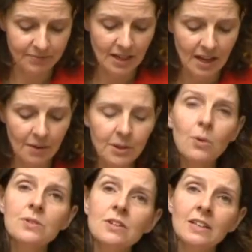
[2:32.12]
And we
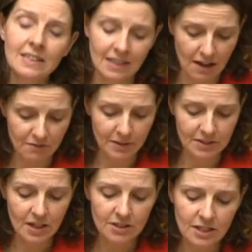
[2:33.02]
also need the
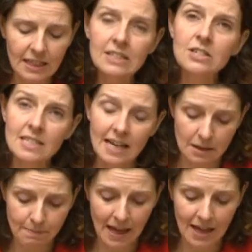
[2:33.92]
government to
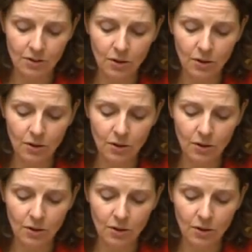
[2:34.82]
legislate a ban